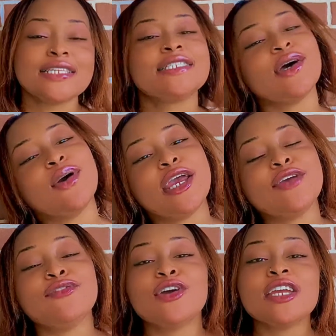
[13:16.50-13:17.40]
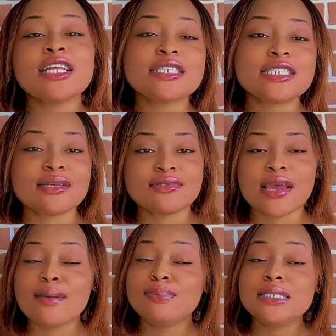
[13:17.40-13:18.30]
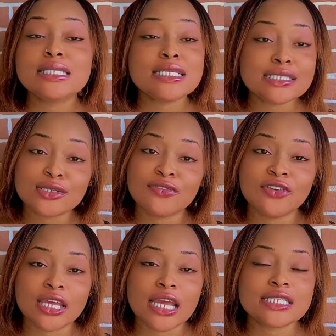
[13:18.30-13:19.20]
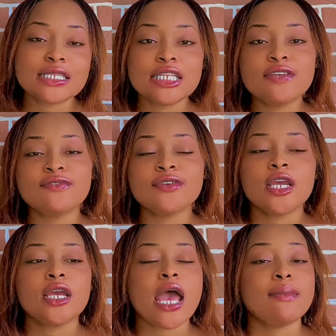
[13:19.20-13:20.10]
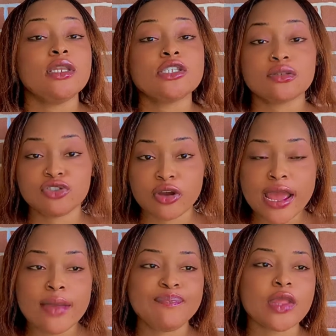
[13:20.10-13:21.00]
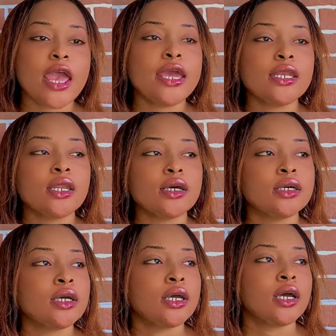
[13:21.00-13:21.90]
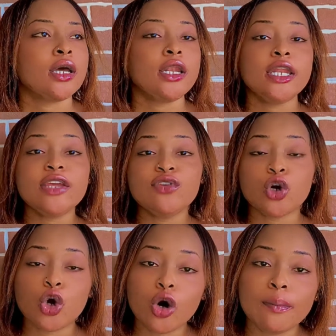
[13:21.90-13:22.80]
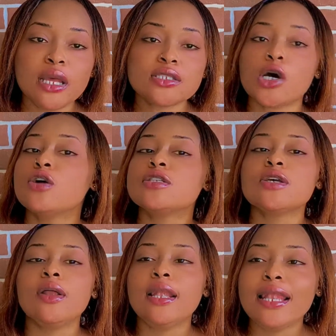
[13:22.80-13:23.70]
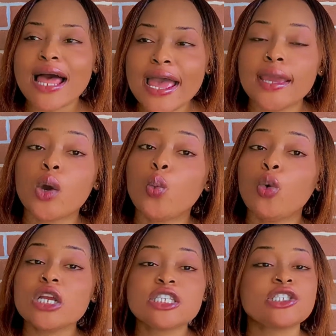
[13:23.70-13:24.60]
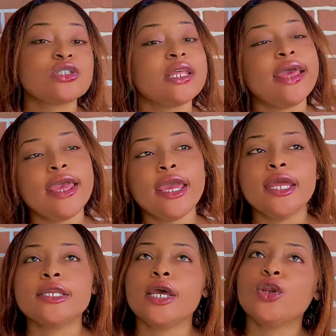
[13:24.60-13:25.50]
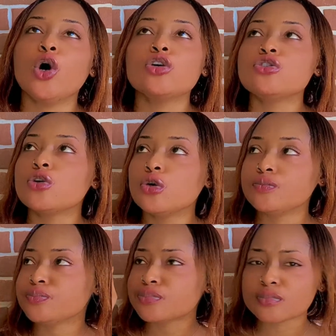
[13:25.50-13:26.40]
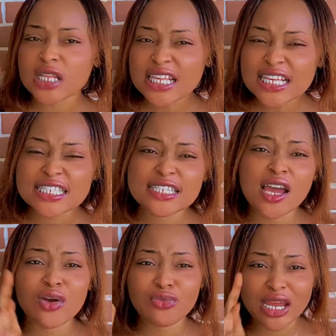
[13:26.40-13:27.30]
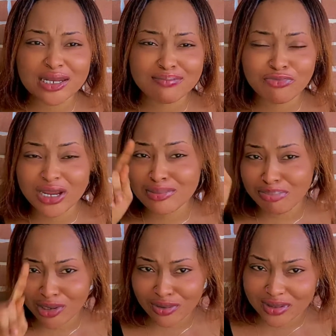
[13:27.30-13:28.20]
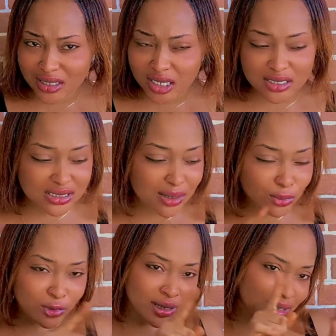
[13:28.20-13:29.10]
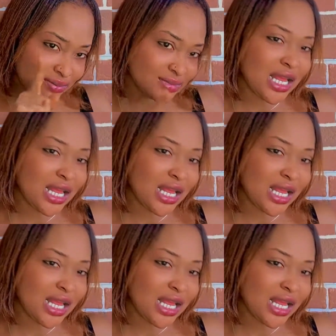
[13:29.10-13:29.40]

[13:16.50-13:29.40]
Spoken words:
So if you're yet to subscribe, please do not forget to subscribe and leave your comments. Also like, watch to the end, and also see that red bell there somewhere.